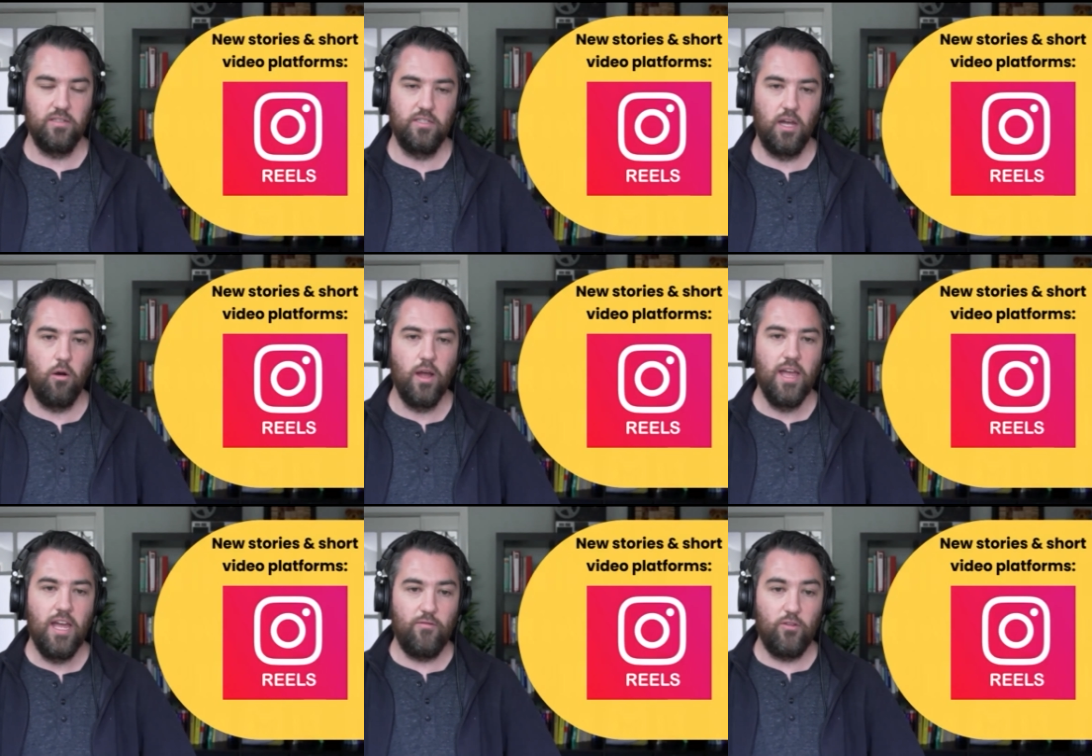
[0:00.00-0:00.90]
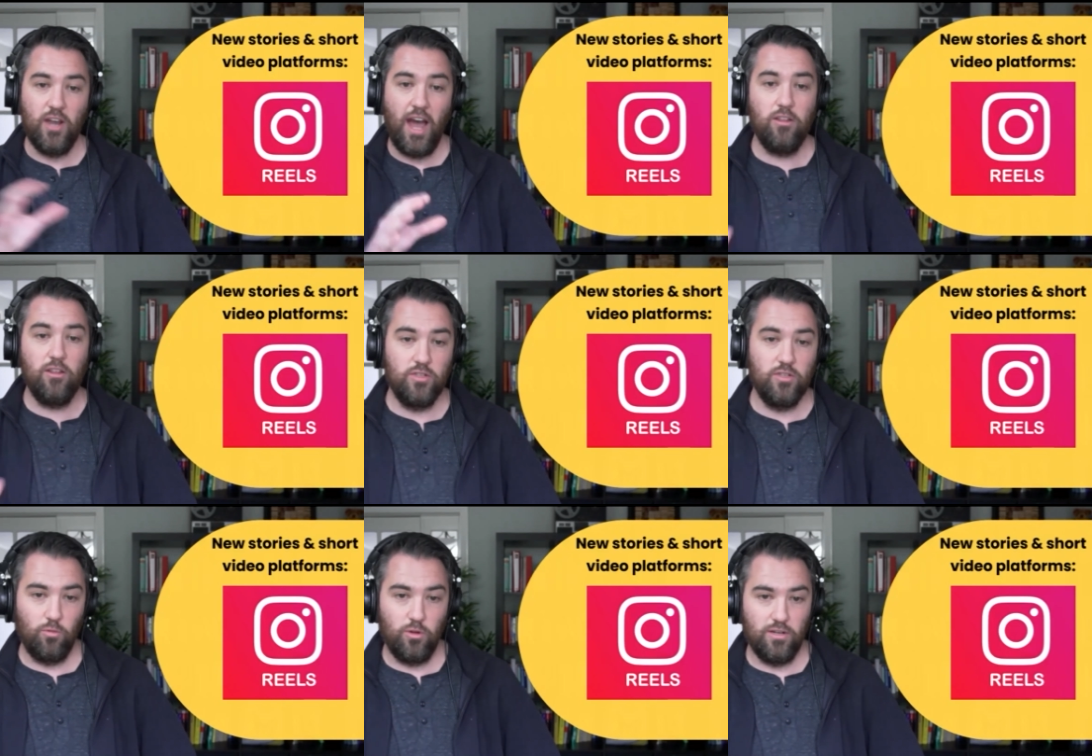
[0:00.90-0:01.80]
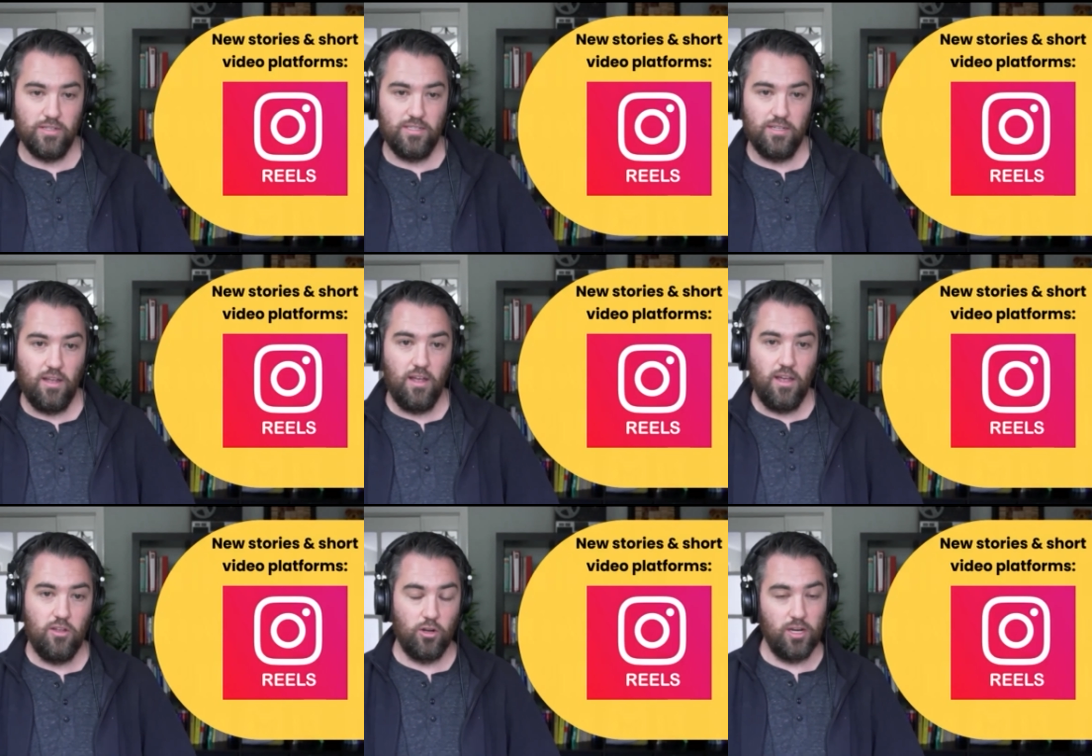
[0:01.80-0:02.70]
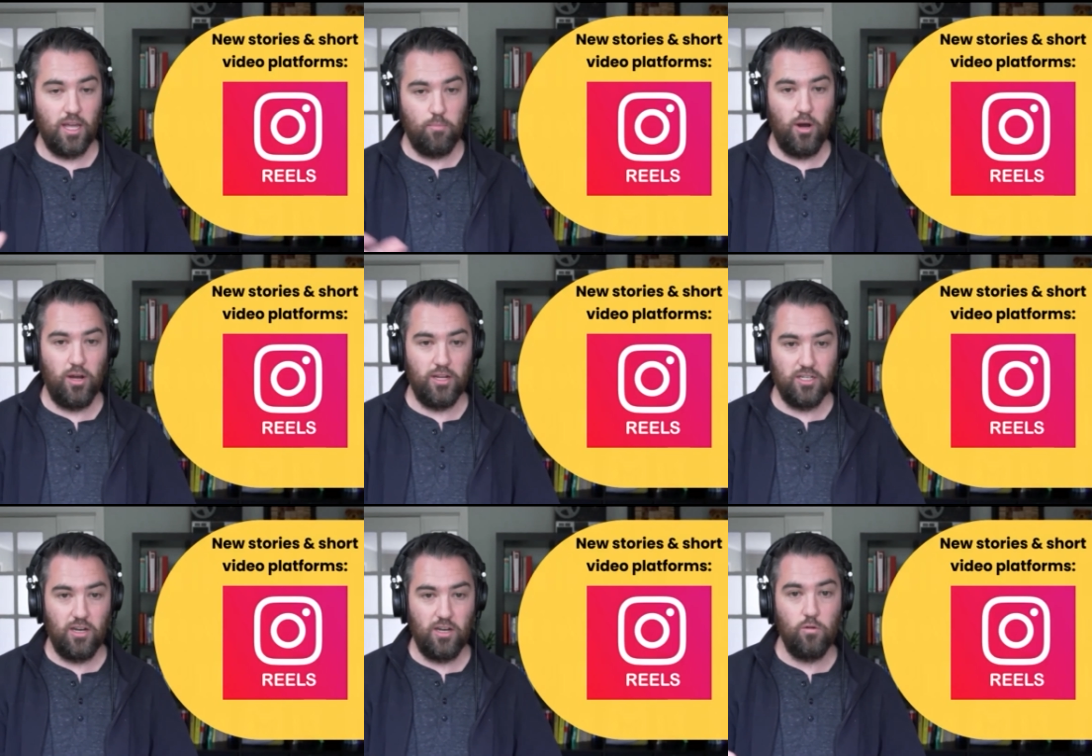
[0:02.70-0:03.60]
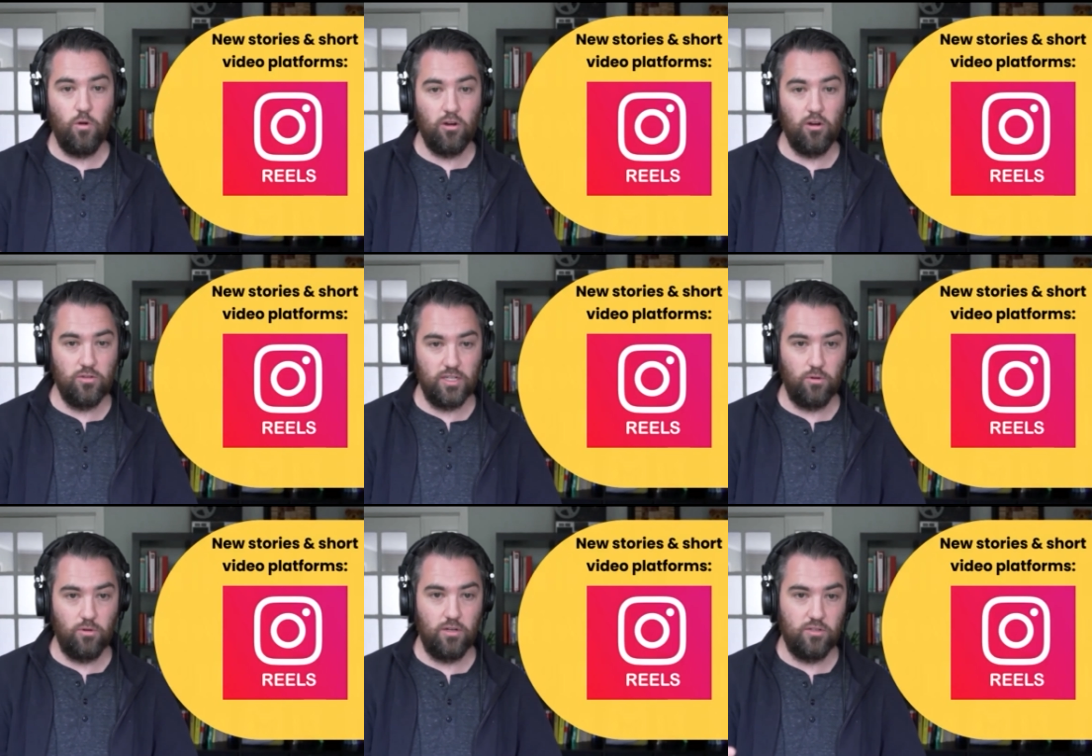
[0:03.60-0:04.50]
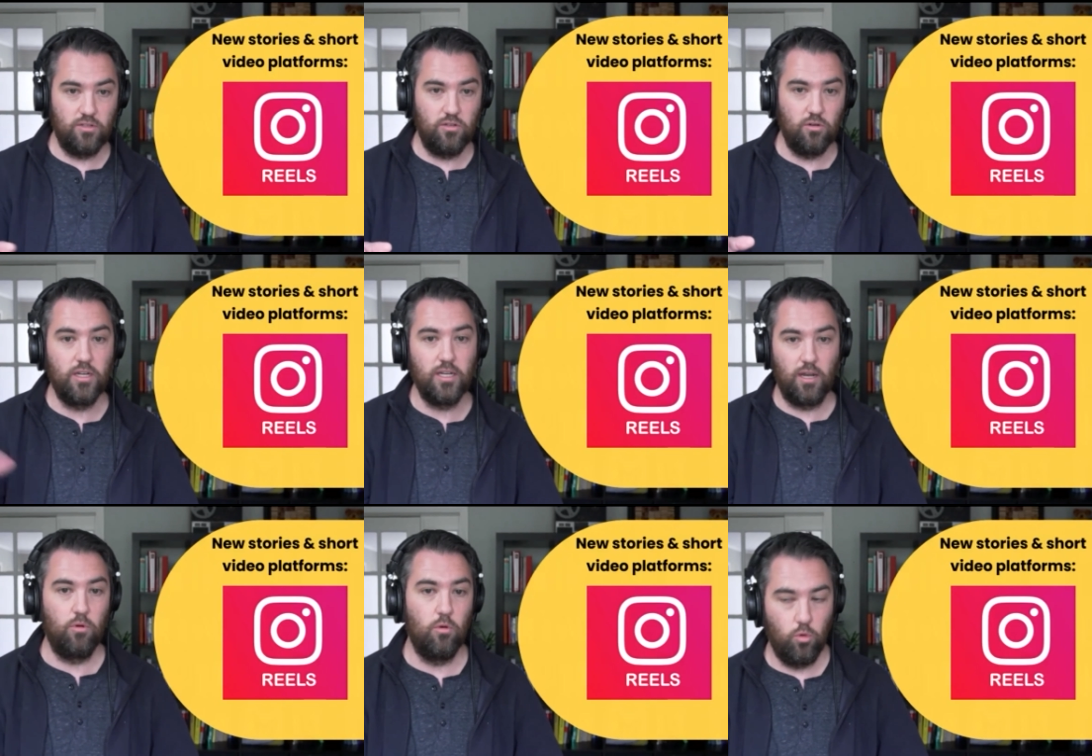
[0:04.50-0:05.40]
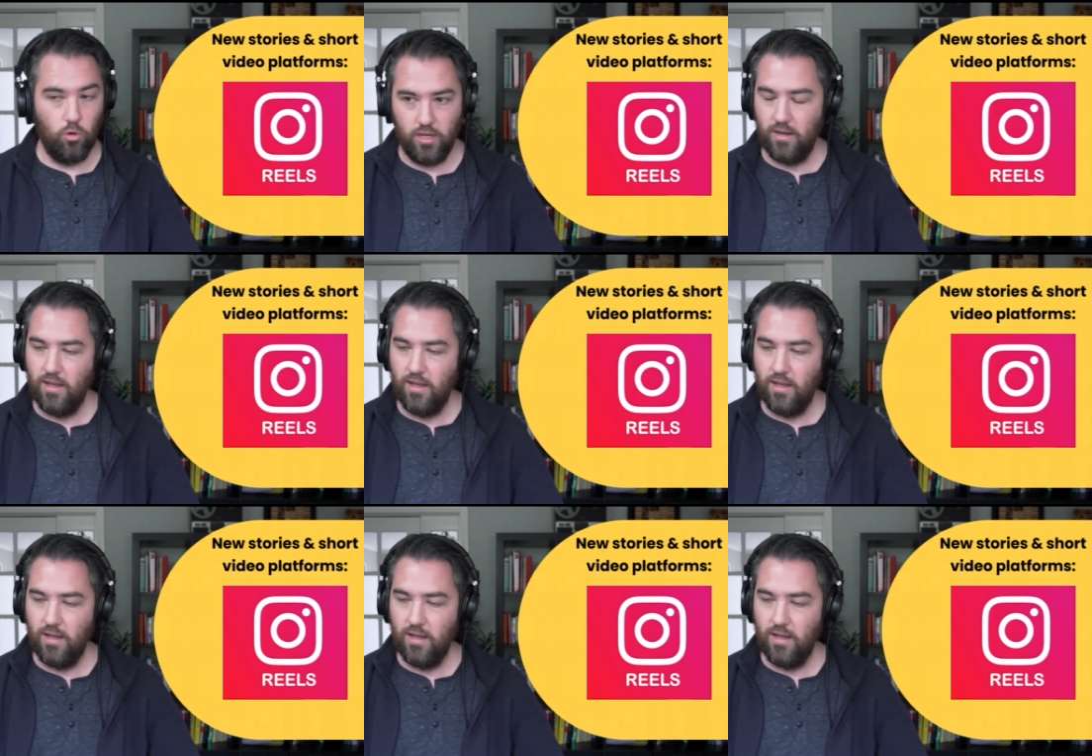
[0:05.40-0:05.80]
So if you're not using reels, you're going to get punished. If you are using reels, you're going to get rewarded.